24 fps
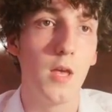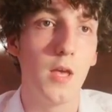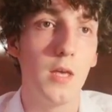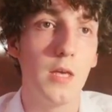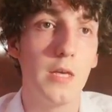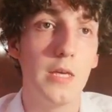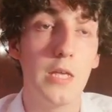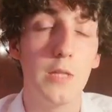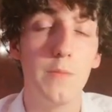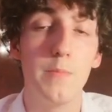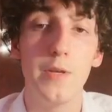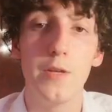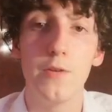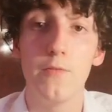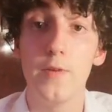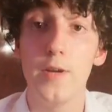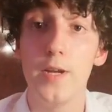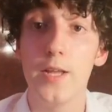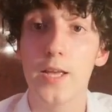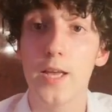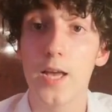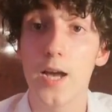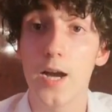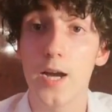He had been
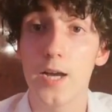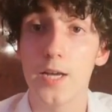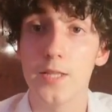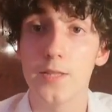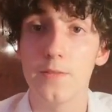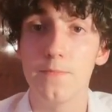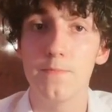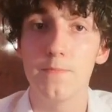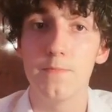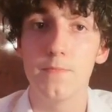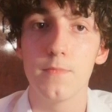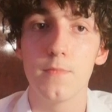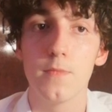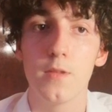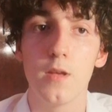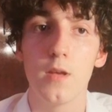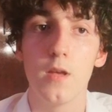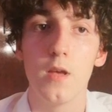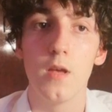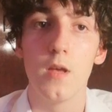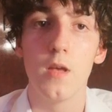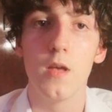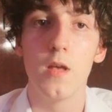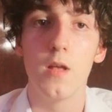really kind
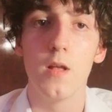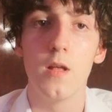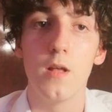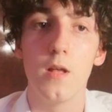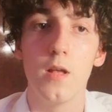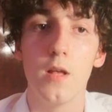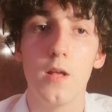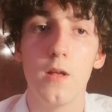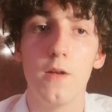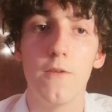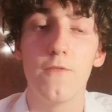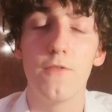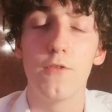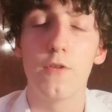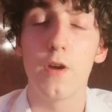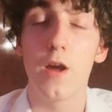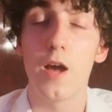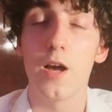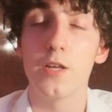for